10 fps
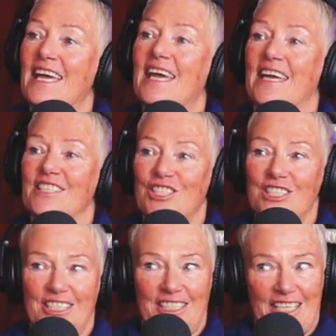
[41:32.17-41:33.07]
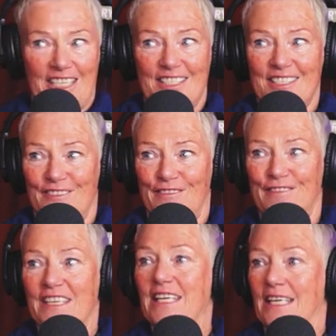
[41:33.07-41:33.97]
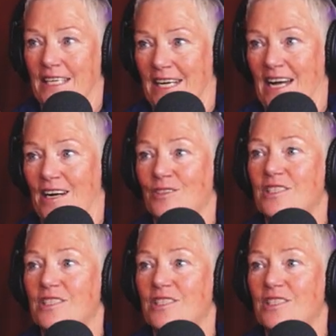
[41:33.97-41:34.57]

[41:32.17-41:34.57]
And she's feeding it out.